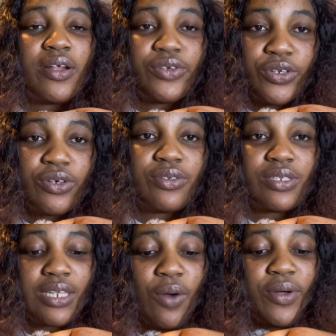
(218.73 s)
Do you
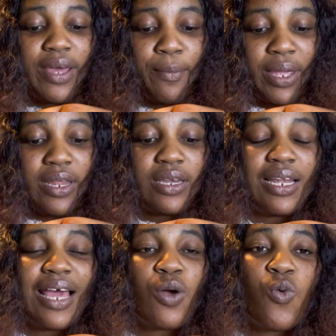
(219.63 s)
understand what I mean?
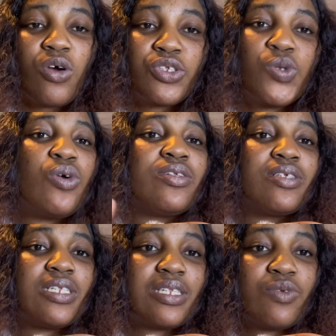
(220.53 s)
Like once you
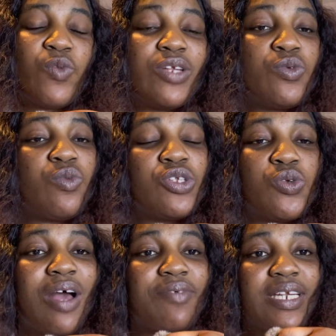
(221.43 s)

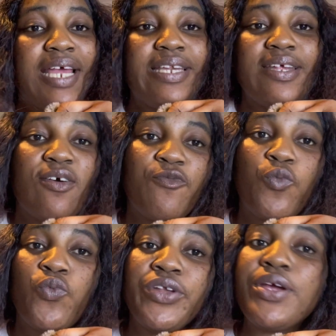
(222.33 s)
have an idea
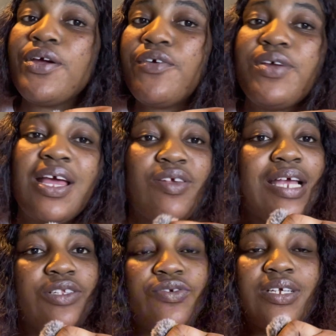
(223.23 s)
of the area you're
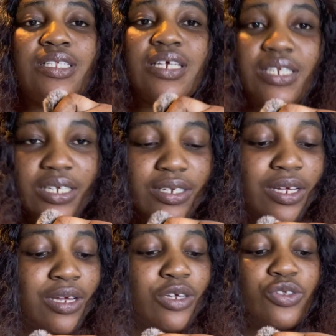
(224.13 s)
interested in,
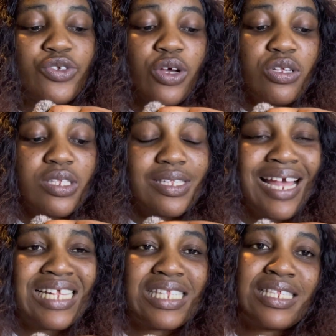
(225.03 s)
just
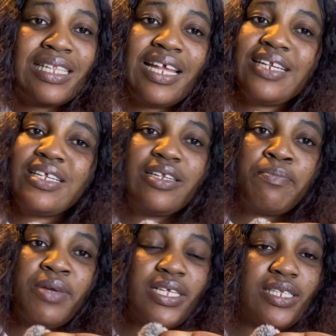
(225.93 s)
start learning the
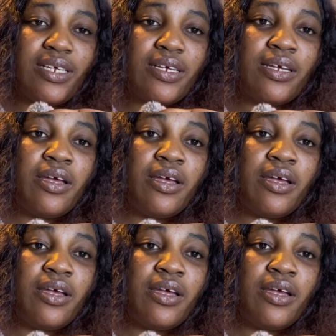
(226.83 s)
basic.